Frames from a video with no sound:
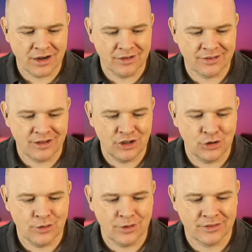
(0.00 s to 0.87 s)
brightness,
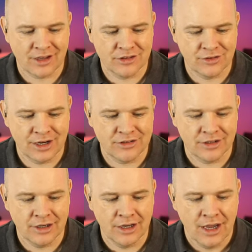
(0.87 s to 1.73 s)
hue,
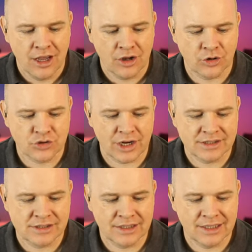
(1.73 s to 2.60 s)
saturation,
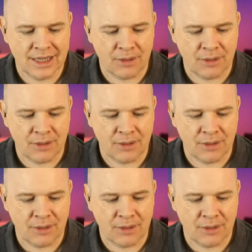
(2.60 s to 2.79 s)
contrast,